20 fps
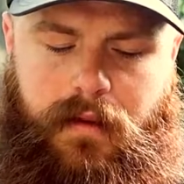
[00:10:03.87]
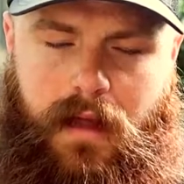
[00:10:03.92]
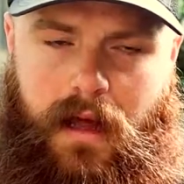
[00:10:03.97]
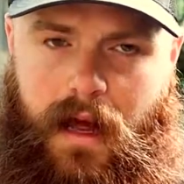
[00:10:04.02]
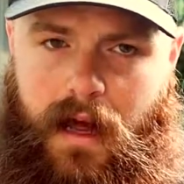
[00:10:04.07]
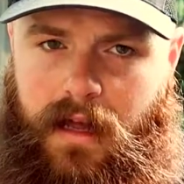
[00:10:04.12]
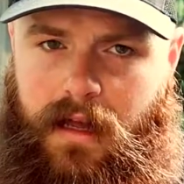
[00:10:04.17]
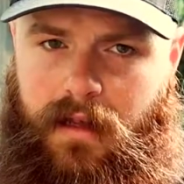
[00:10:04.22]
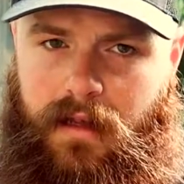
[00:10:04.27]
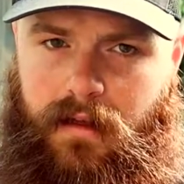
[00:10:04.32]

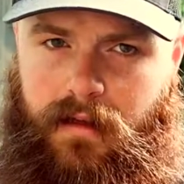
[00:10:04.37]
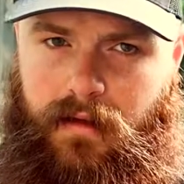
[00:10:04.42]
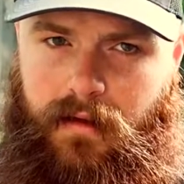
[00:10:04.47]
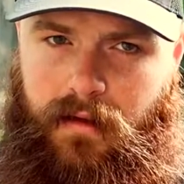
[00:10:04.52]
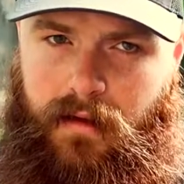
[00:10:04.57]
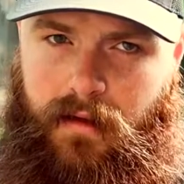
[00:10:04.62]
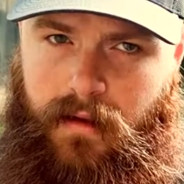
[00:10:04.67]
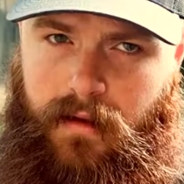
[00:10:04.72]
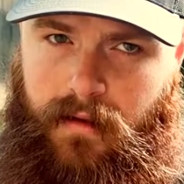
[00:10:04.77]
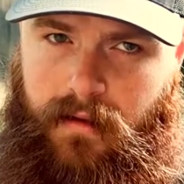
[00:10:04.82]
I
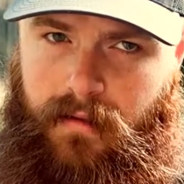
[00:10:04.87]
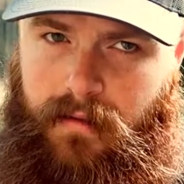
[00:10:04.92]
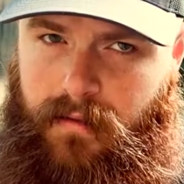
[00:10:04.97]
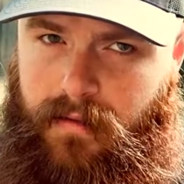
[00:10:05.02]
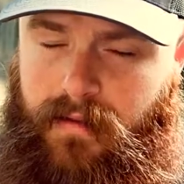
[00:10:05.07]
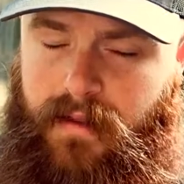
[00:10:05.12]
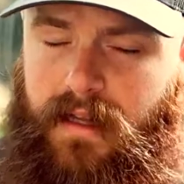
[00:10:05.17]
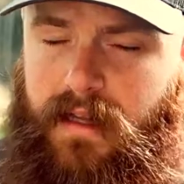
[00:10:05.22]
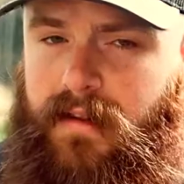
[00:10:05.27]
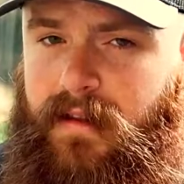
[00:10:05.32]

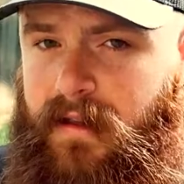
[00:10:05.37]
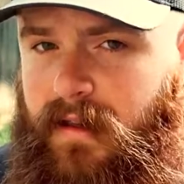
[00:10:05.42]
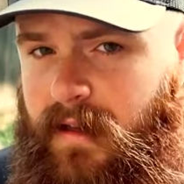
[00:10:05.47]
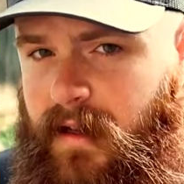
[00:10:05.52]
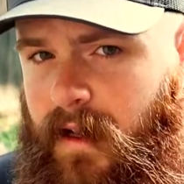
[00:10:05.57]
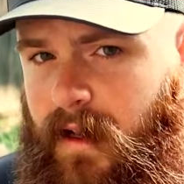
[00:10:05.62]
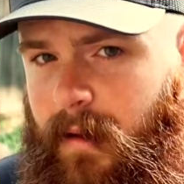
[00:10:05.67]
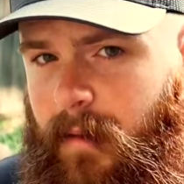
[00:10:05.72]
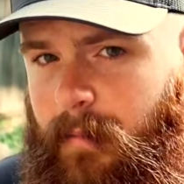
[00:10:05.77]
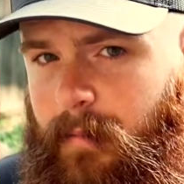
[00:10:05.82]
think that
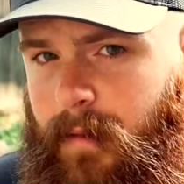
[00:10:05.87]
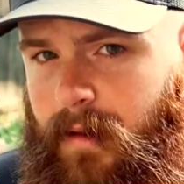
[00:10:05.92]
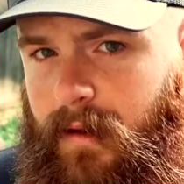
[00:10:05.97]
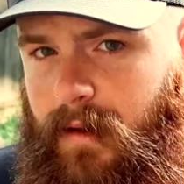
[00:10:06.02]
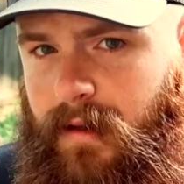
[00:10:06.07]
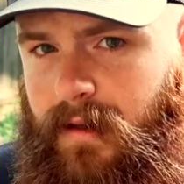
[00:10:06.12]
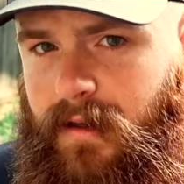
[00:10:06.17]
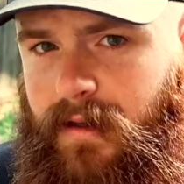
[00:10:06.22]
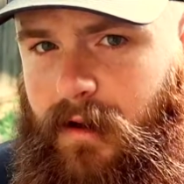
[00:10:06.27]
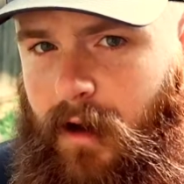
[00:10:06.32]

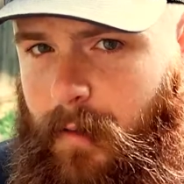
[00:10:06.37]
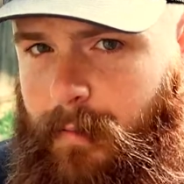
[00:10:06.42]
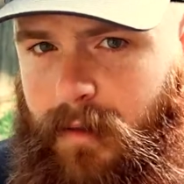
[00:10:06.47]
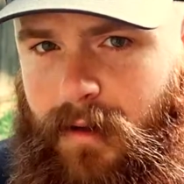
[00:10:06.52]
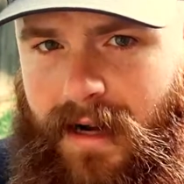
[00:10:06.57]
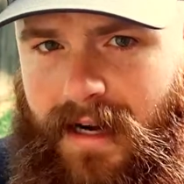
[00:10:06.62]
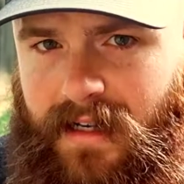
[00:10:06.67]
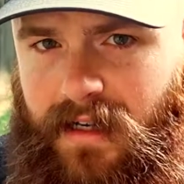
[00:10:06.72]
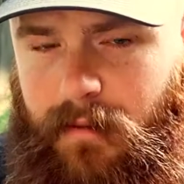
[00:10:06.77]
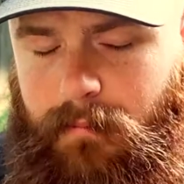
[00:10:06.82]

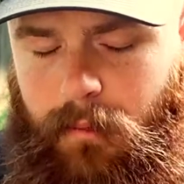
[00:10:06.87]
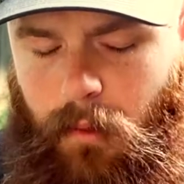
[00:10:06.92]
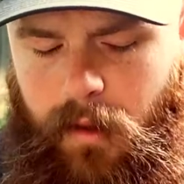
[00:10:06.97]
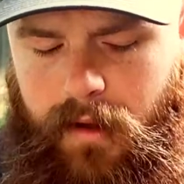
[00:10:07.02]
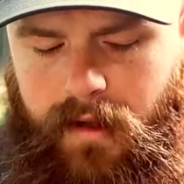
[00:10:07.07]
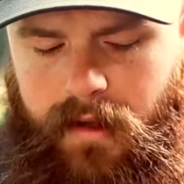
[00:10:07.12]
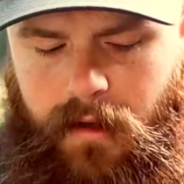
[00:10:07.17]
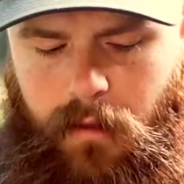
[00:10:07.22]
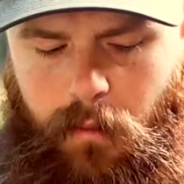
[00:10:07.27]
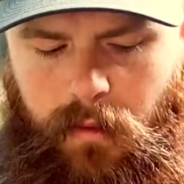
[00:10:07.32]
Carpenter had a good
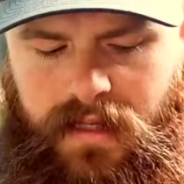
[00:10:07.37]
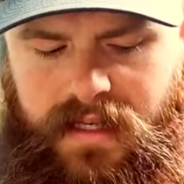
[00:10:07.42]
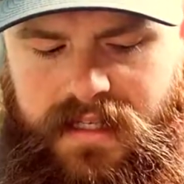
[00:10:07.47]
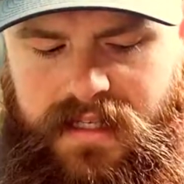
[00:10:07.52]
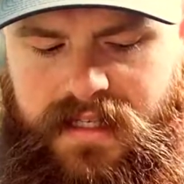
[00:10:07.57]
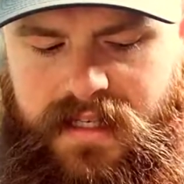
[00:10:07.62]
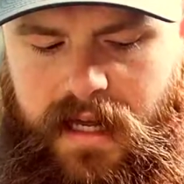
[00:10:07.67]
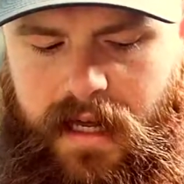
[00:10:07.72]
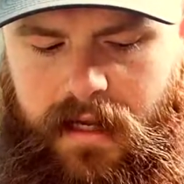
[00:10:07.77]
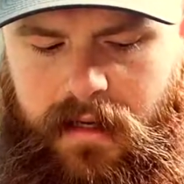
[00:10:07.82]
point here when he
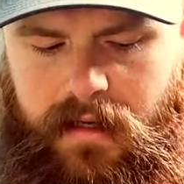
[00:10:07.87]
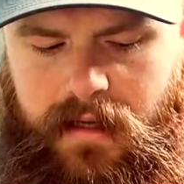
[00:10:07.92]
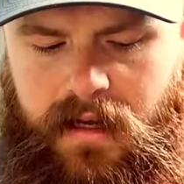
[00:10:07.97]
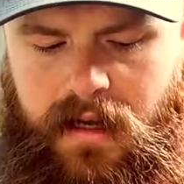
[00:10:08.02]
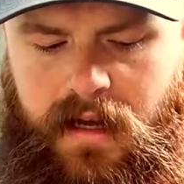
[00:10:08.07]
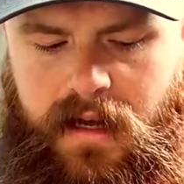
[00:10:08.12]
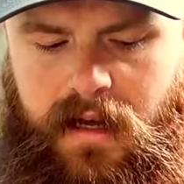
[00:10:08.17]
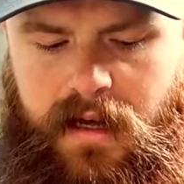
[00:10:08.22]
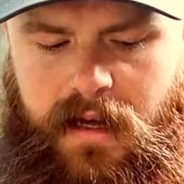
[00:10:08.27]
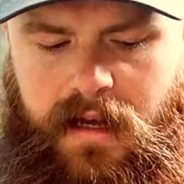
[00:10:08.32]
said
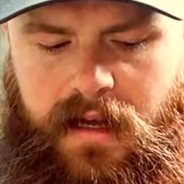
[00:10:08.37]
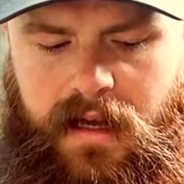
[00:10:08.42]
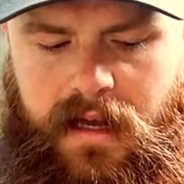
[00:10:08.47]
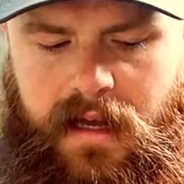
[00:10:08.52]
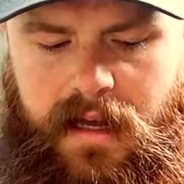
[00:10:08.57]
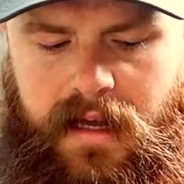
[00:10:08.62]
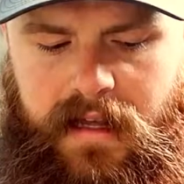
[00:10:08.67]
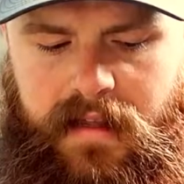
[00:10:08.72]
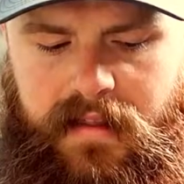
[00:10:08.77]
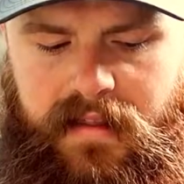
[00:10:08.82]

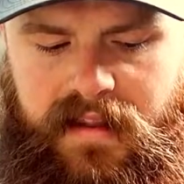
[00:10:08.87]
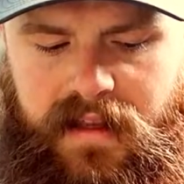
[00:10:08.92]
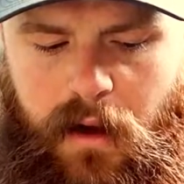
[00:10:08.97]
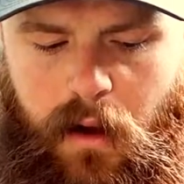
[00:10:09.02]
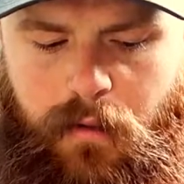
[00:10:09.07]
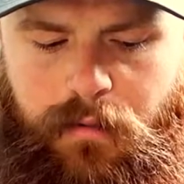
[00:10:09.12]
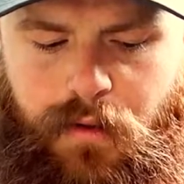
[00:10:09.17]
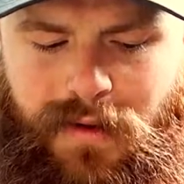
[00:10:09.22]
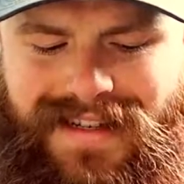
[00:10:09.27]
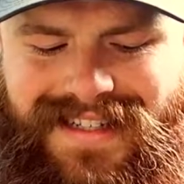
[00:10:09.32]
the
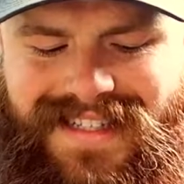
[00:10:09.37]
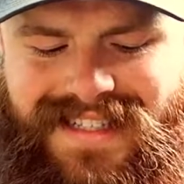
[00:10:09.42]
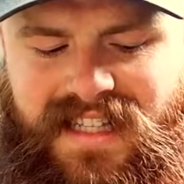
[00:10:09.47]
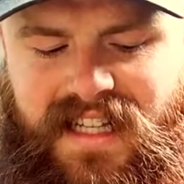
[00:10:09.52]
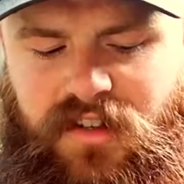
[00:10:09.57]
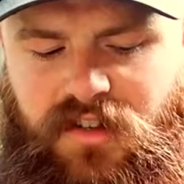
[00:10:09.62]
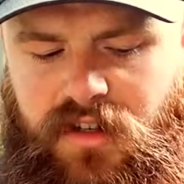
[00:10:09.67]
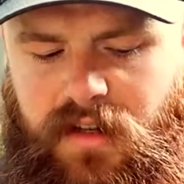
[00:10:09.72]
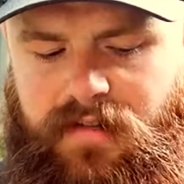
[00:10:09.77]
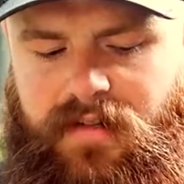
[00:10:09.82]

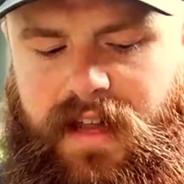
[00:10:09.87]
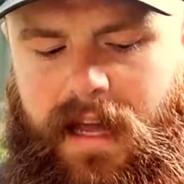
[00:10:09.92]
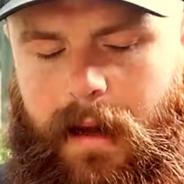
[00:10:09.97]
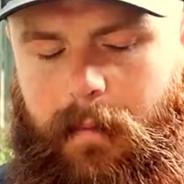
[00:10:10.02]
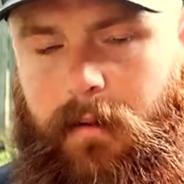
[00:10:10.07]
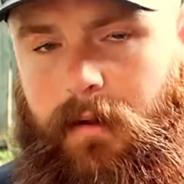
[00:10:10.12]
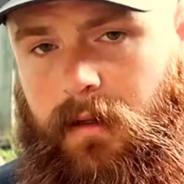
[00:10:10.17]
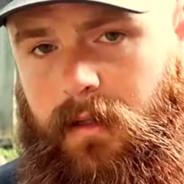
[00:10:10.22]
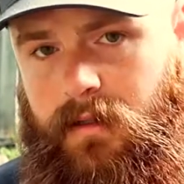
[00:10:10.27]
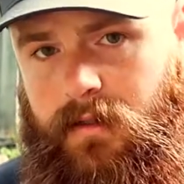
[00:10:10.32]
overextension of
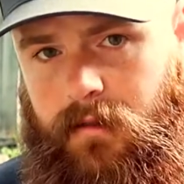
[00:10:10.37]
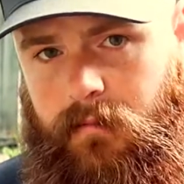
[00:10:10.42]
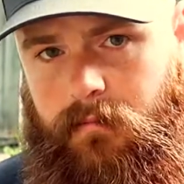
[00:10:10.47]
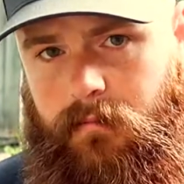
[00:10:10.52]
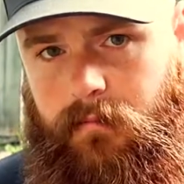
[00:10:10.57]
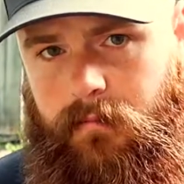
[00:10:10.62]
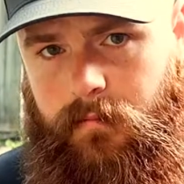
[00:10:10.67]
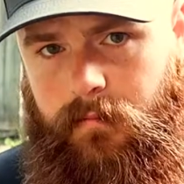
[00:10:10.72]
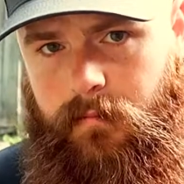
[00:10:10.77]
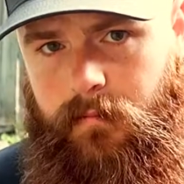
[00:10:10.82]

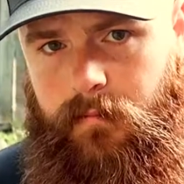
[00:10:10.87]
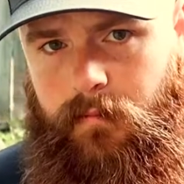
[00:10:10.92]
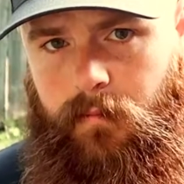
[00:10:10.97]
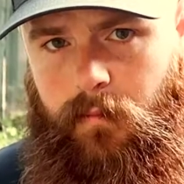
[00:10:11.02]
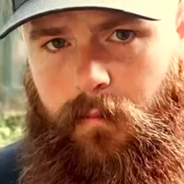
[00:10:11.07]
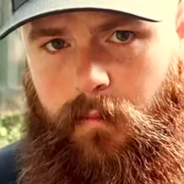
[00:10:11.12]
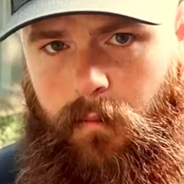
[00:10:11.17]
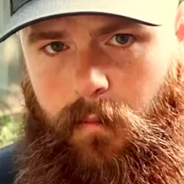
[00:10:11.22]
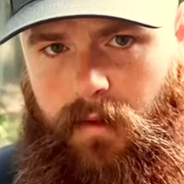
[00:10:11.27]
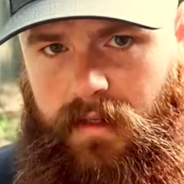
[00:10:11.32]
capitalism,
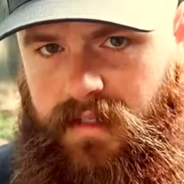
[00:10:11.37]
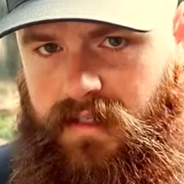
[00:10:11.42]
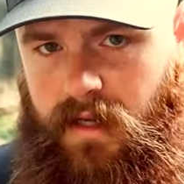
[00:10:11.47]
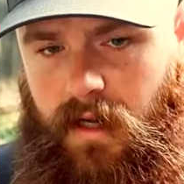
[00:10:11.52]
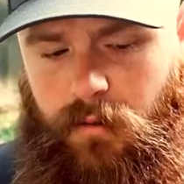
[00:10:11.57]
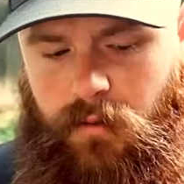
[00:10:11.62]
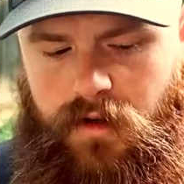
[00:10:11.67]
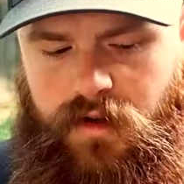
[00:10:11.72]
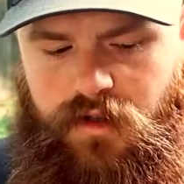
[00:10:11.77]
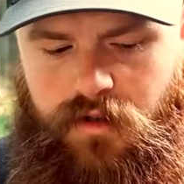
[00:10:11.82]
when it's
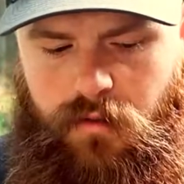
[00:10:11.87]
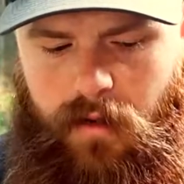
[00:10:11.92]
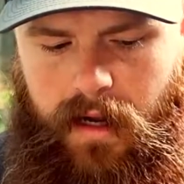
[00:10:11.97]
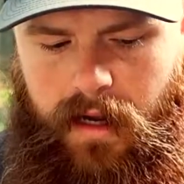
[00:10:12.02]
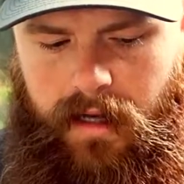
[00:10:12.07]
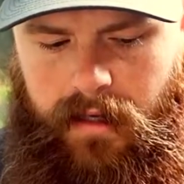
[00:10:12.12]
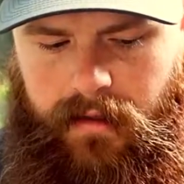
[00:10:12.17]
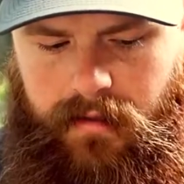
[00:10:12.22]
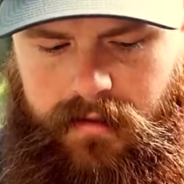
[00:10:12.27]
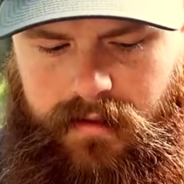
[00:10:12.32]

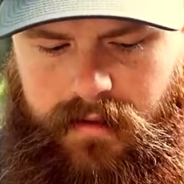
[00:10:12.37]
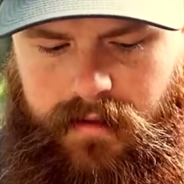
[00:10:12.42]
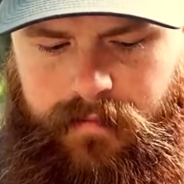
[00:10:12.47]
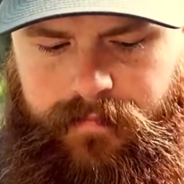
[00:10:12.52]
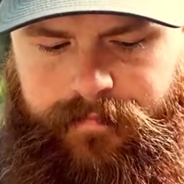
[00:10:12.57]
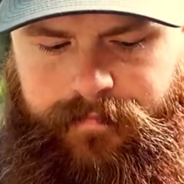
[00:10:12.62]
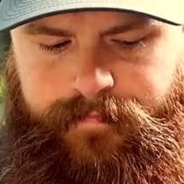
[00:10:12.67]
unrestrained,